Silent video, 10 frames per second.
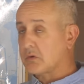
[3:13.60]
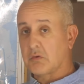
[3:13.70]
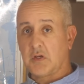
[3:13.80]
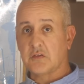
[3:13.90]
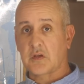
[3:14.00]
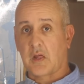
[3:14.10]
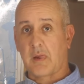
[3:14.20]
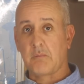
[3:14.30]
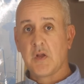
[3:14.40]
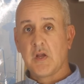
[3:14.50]
degrees,
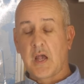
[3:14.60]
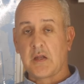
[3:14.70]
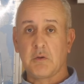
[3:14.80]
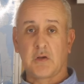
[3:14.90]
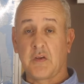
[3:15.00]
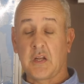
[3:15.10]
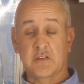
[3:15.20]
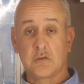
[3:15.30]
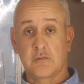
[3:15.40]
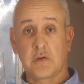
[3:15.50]
and you might think
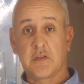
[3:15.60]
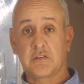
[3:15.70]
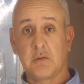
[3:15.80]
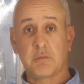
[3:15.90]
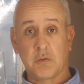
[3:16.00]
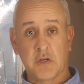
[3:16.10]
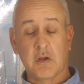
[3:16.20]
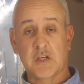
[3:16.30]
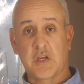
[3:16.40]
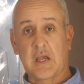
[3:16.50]
that's not very steep, but when
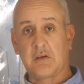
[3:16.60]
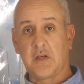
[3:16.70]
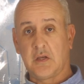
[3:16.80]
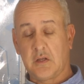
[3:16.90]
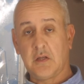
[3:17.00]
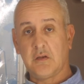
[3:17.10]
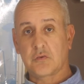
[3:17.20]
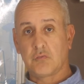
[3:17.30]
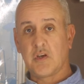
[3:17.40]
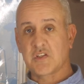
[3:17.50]
you're actually out there, it
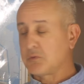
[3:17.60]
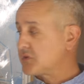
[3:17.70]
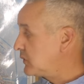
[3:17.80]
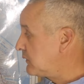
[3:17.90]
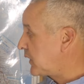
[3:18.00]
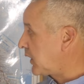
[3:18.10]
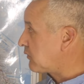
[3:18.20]
is a reasonable sort of low